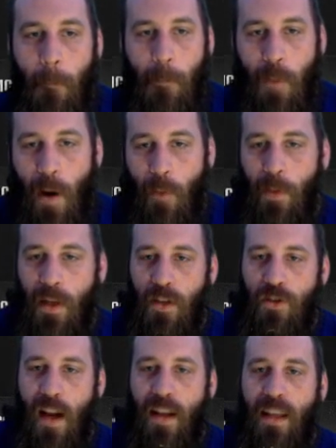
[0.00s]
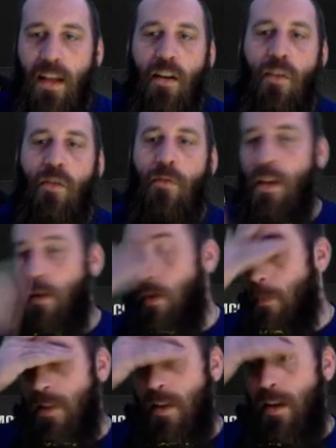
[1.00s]
probably going to try to get another video
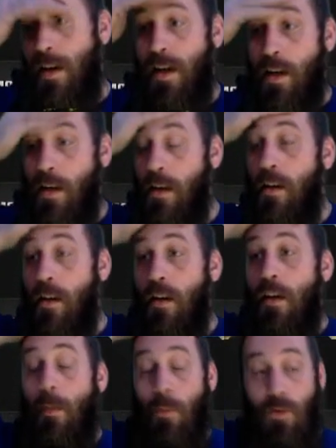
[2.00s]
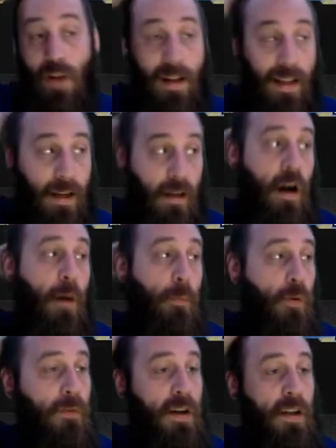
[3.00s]
up tonight. I'm going to try to get a
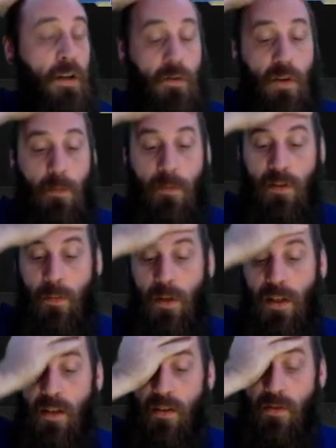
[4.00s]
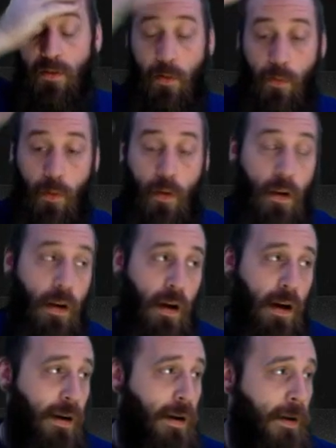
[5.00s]
couple of videos up this weekend. So
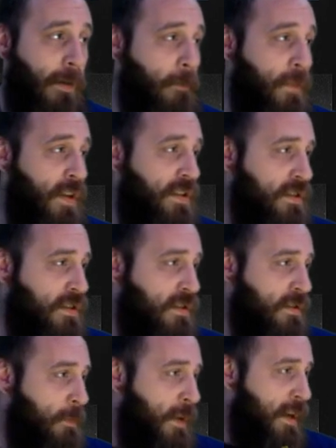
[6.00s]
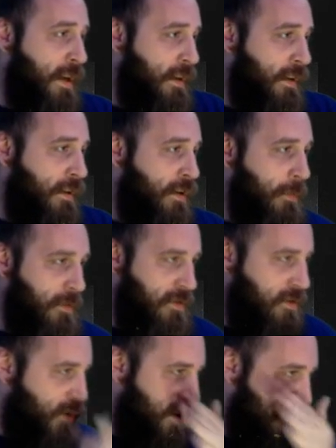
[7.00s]
this has been
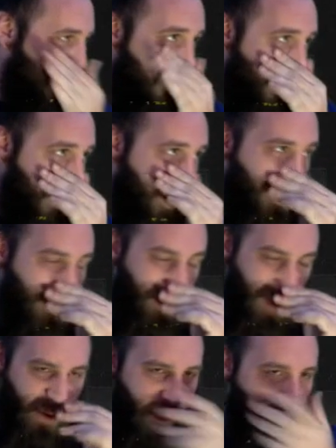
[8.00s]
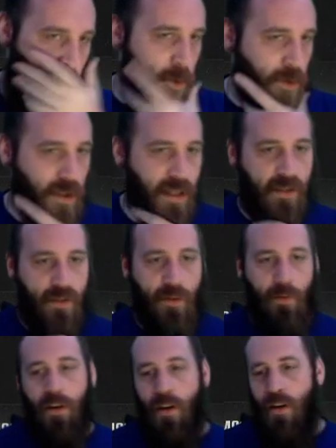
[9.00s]
almost a 20-minute video, so I don't want to hold you guys
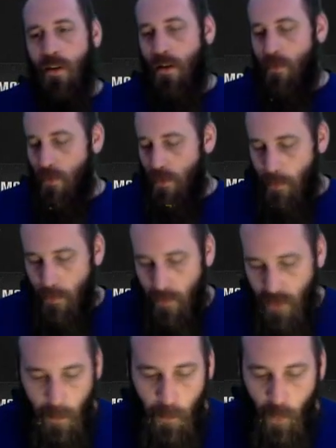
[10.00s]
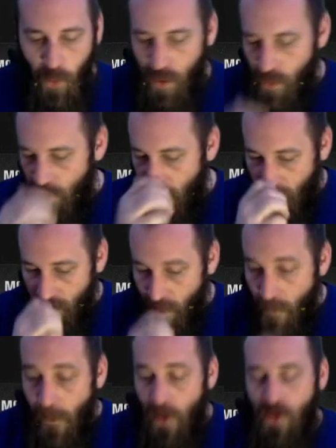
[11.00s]
too long. I don't want to bore you to
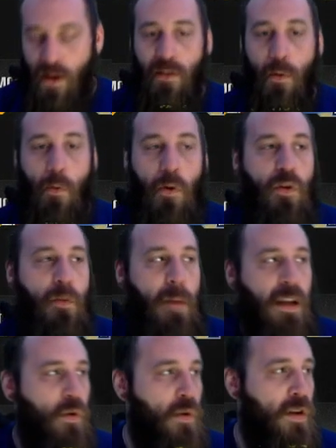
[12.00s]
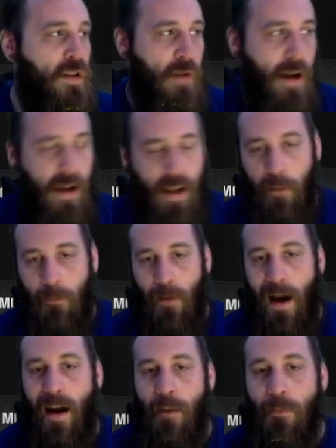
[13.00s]
death. So that's what we're doing to make coins, right? If
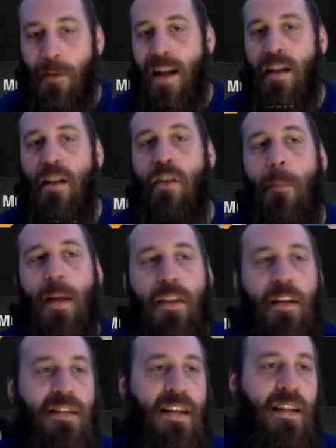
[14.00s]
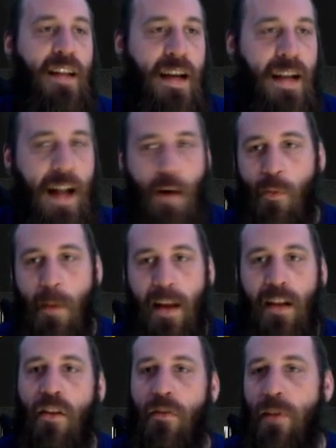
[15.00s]
I find another method tonight, I will
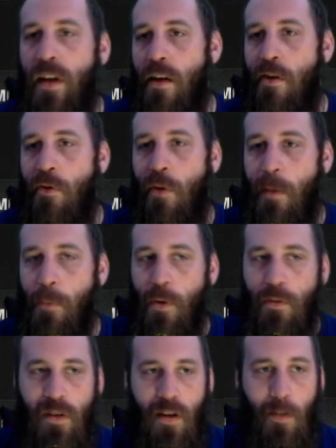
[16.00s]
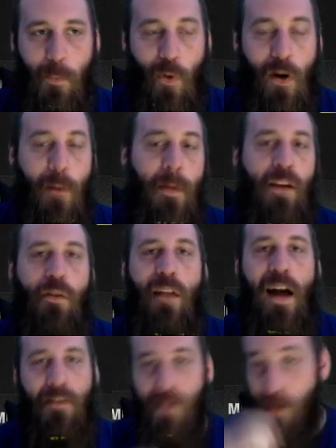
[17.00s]
make another video and post it up, or I may go
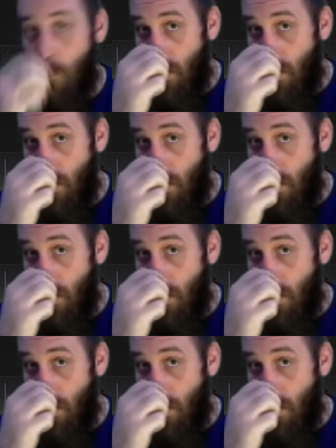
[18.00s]
live a little bit